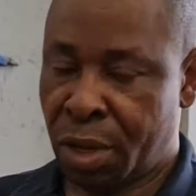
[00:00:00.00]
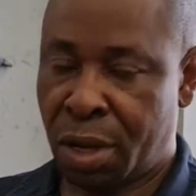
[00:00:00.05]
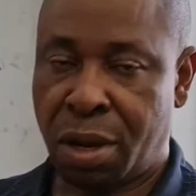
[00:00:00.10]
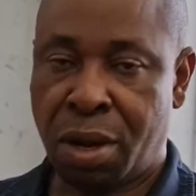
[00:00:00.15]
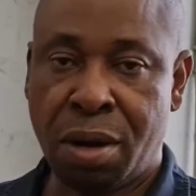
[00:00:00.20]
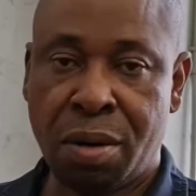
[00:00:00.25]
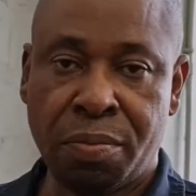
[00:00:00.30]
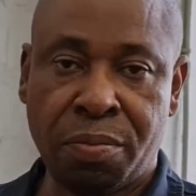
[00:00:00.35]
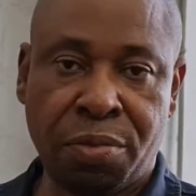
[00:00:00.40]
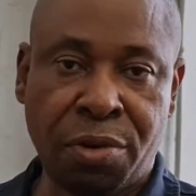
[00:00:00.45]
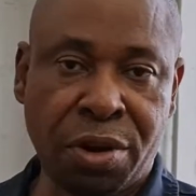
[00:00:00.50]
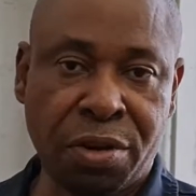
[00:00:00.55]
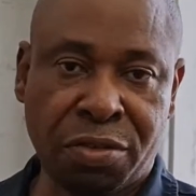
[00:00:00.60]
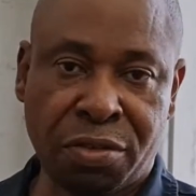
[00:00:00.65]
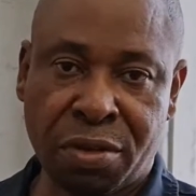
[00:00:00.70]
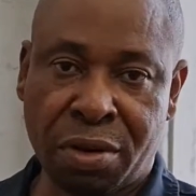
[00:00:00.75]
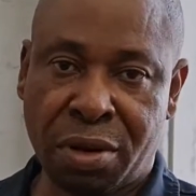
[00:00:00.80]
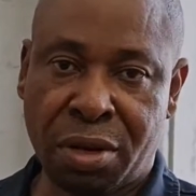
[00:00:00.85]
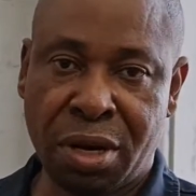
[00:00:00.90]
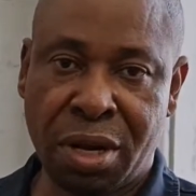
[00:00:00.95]

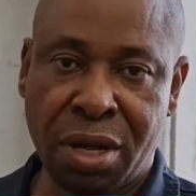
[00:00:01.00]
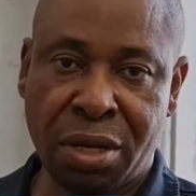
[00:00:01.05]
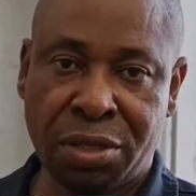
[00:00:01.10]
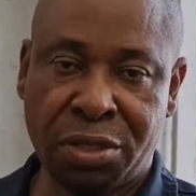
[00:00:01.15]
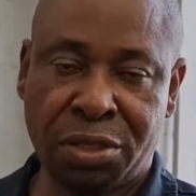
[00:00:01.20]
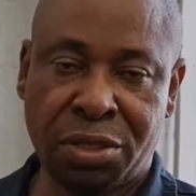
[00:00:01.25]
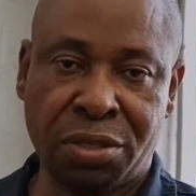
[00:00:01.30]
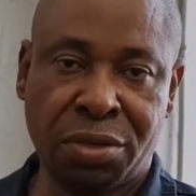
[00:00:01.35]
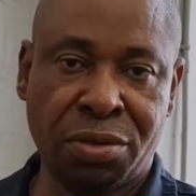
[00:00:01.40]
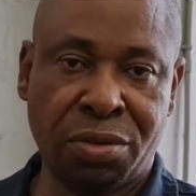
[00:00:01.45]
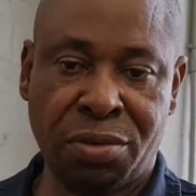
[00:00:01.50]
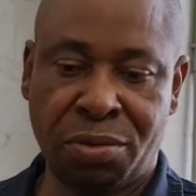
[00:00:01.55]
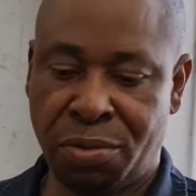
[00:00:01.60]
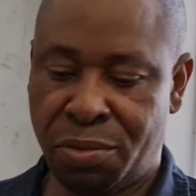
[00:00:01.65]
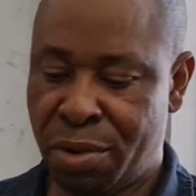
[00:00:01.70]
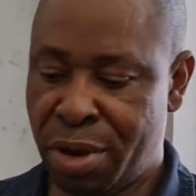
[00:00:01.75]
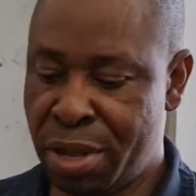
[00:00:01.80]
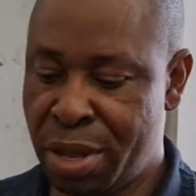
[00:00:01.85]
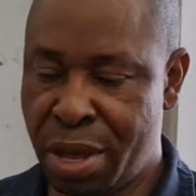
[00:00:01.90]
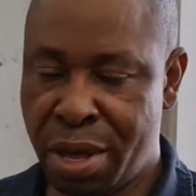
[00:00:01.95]
Compressor clutch,
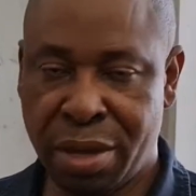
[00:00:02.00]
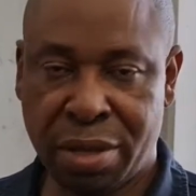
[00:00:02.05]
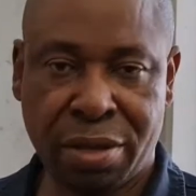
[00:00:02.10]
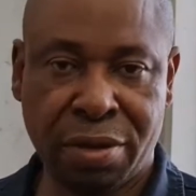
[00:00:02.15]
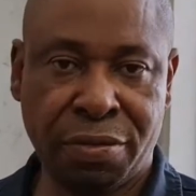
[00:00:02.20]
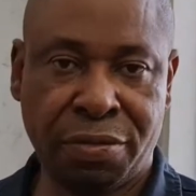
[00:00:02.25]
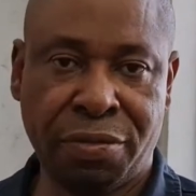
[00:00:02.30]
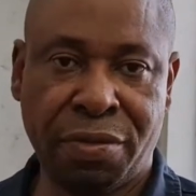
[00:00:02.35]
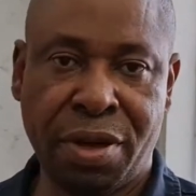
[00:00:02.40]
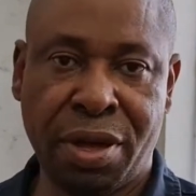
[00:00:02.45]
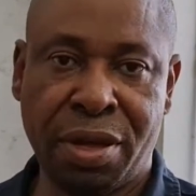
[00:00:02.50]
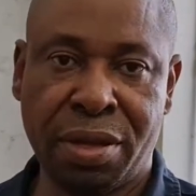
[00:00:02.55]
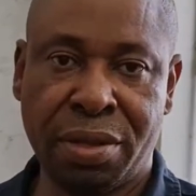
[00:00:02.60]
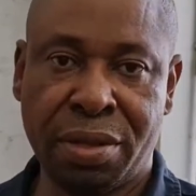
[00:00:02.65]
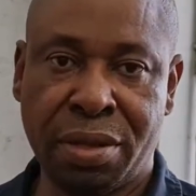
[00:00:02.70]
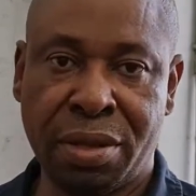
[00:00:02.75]
radiator fan,